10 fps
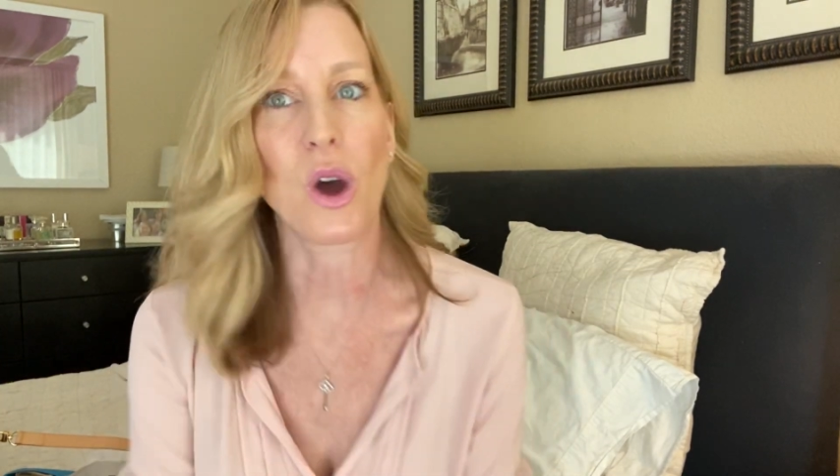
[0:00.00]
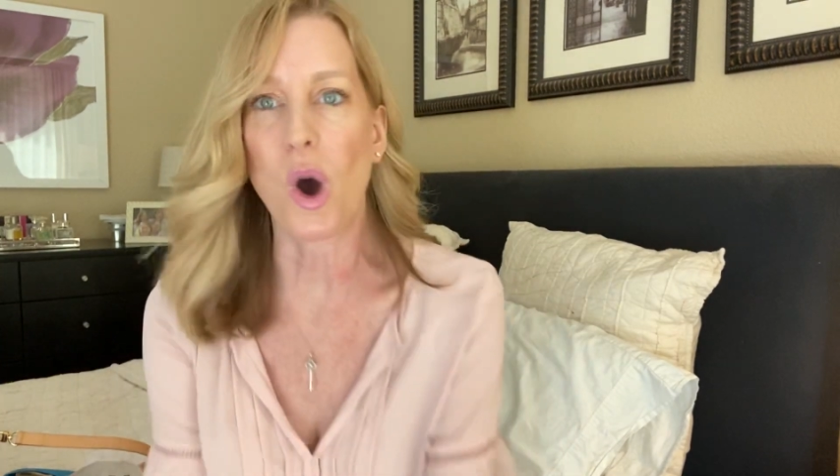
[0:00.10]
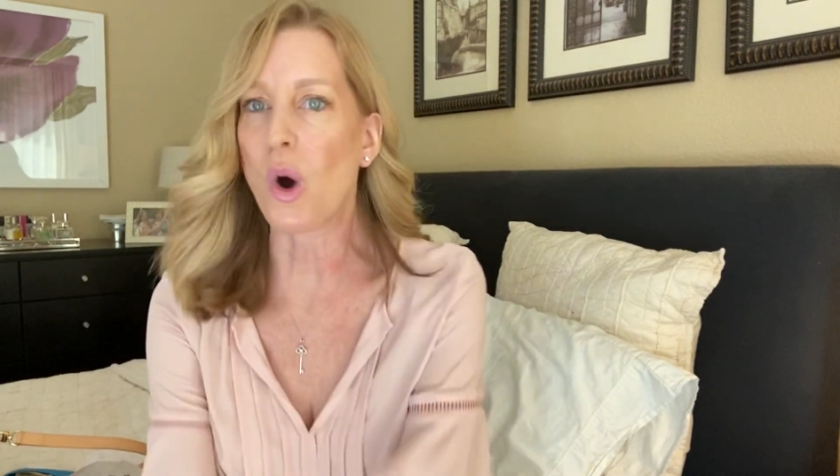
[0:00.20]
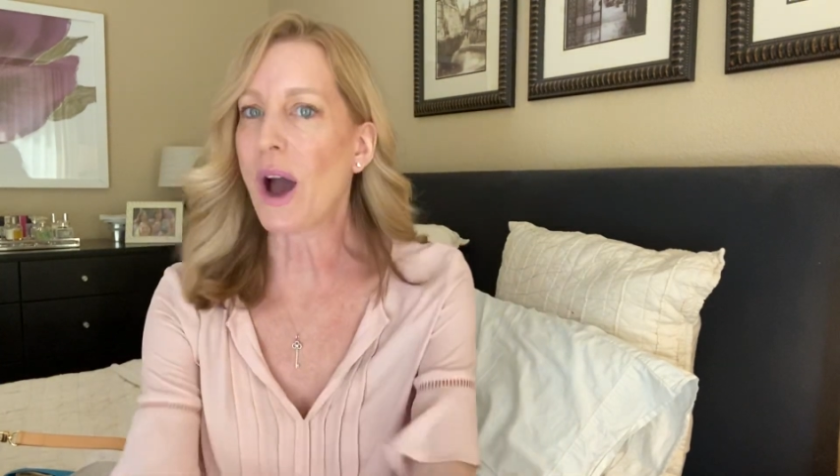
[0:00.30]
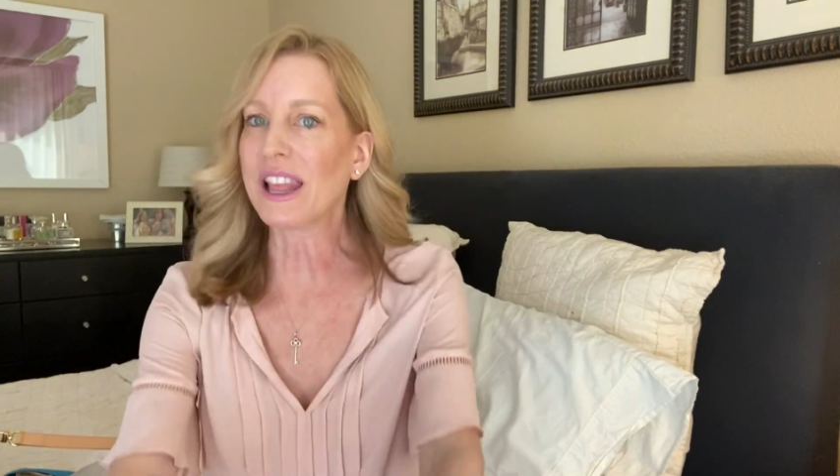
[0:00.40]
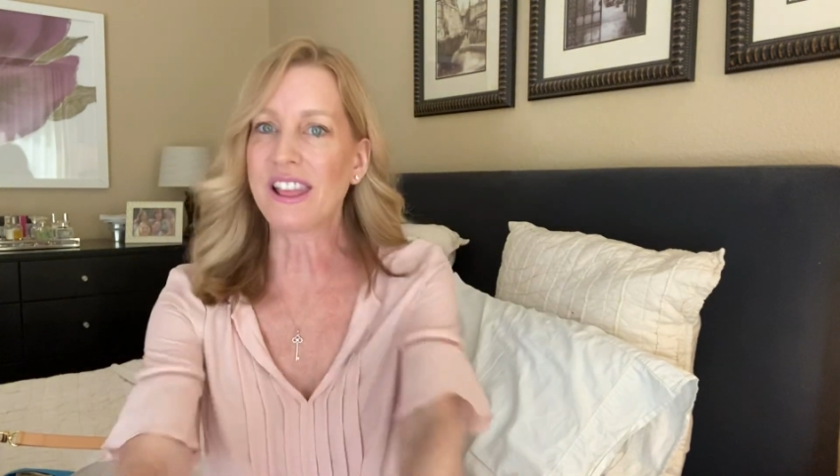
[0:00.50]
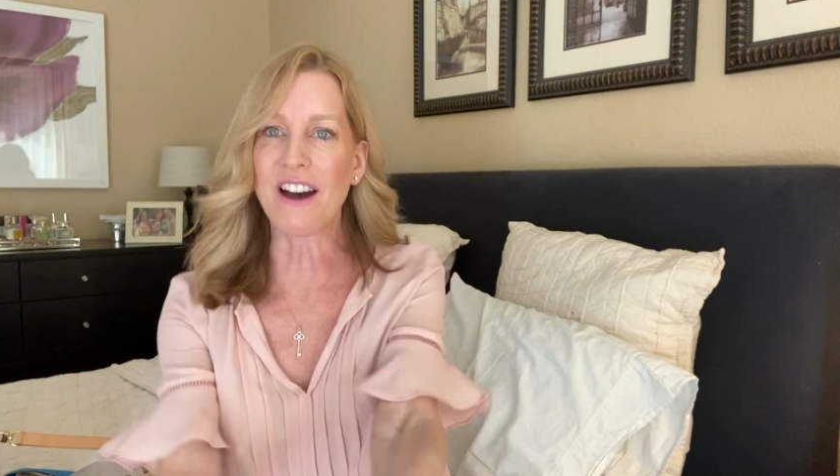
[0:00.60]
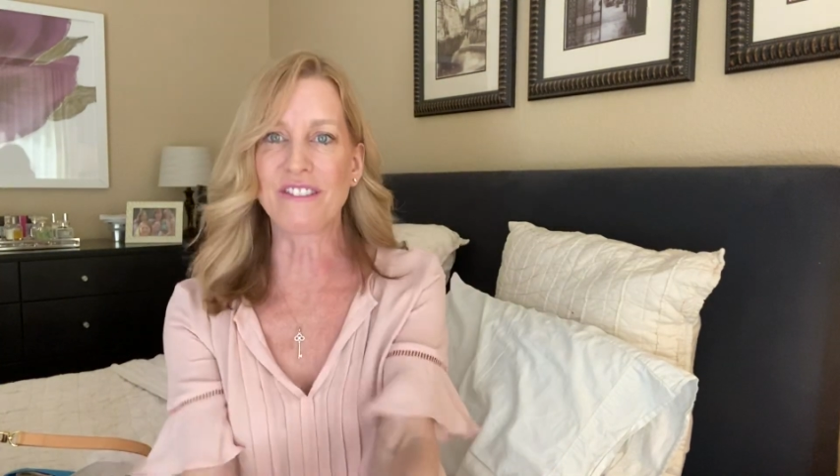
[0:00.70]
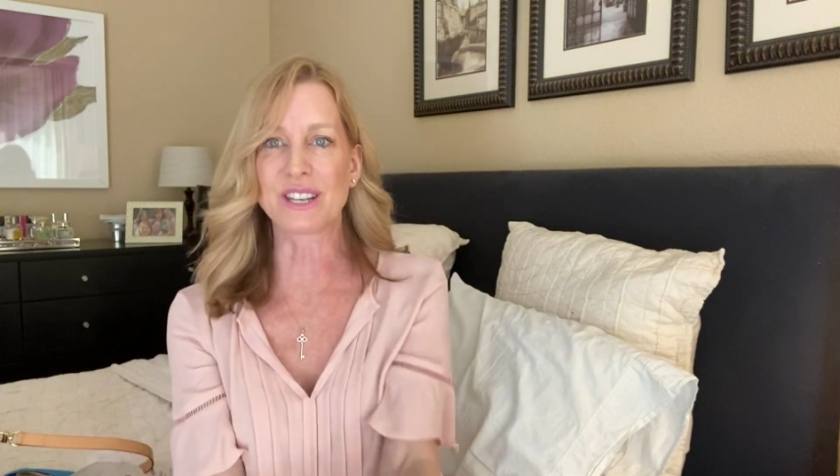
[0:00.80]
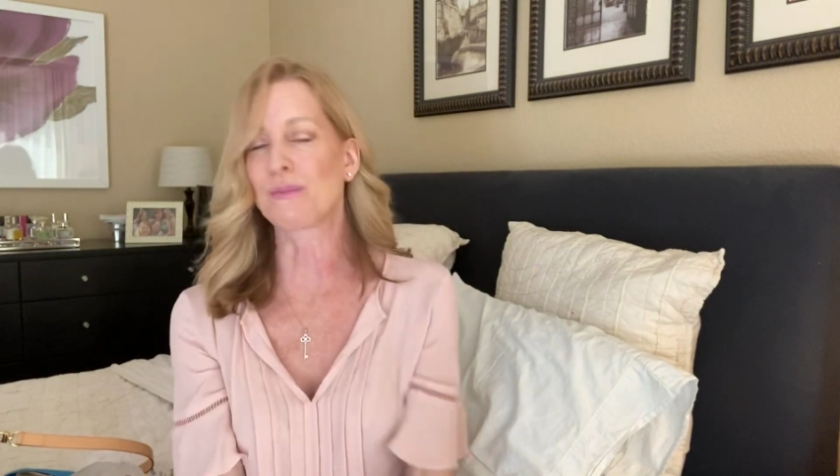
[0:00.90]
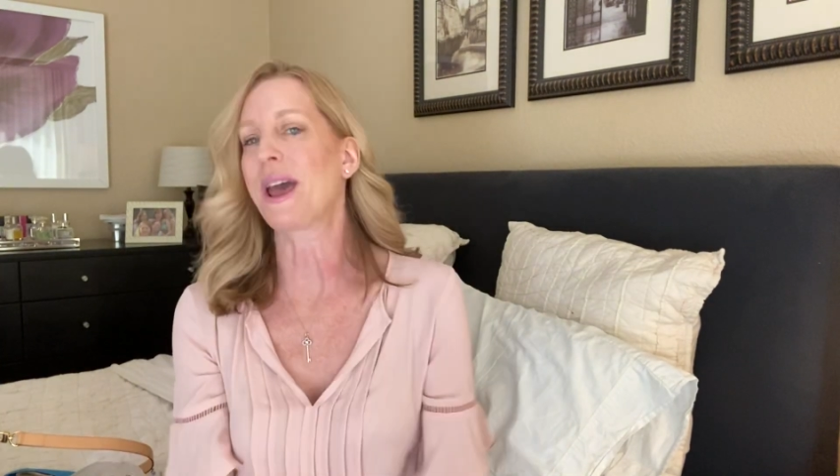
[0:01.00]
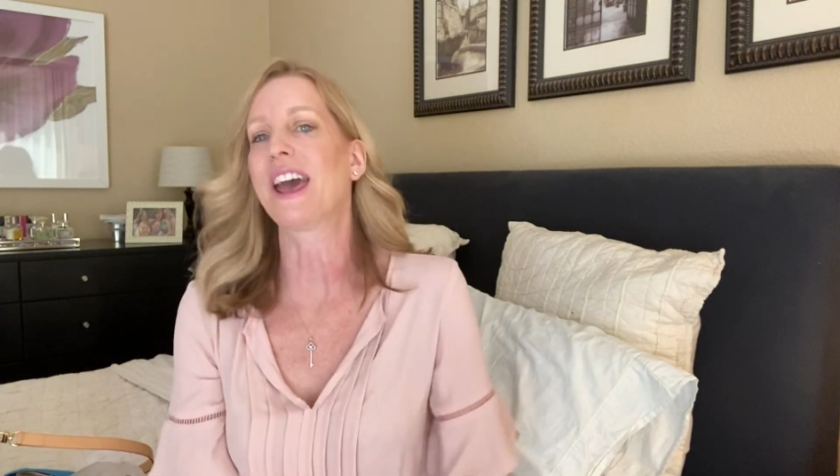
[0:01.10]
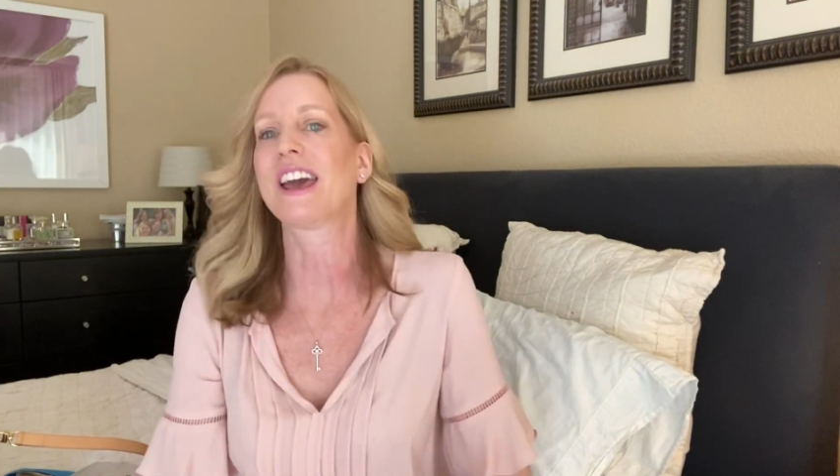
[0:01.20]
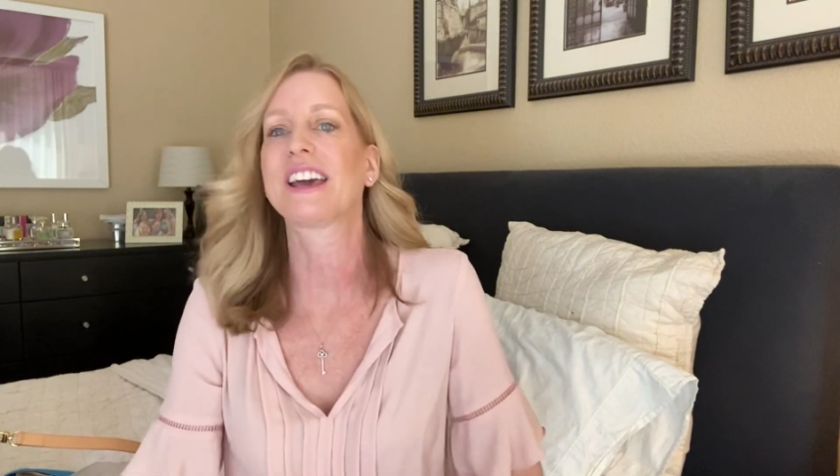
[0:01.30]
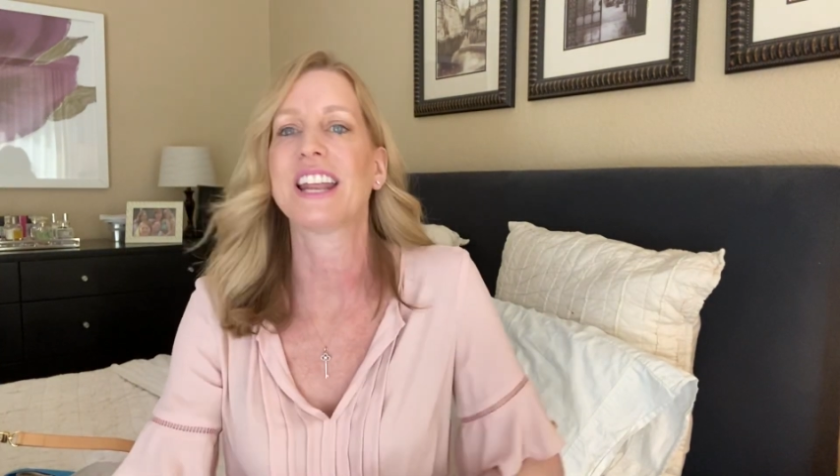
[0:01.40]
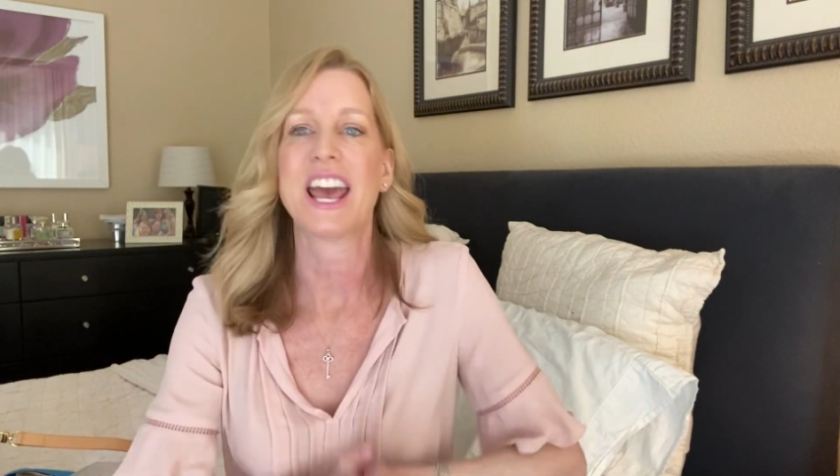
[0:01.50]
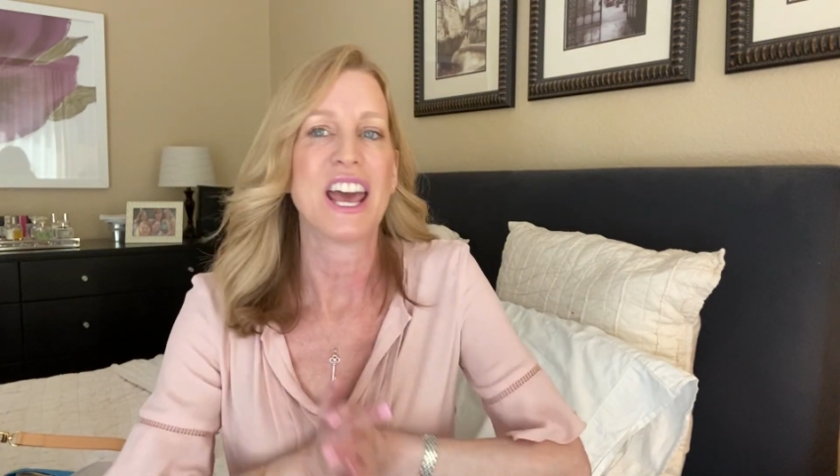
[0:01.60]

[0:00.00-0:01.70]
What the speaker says: oh, I love this bag and